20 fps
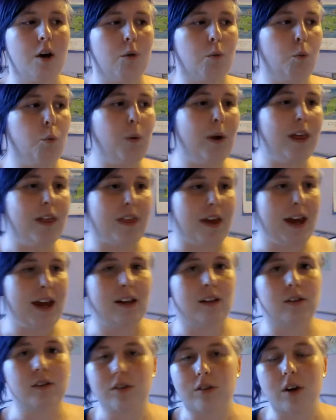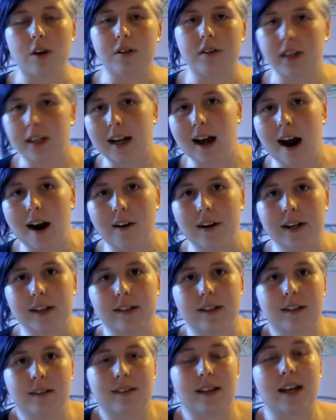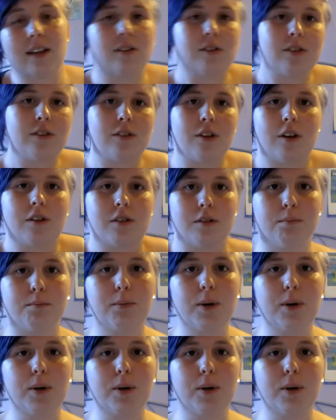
within certain characters in certain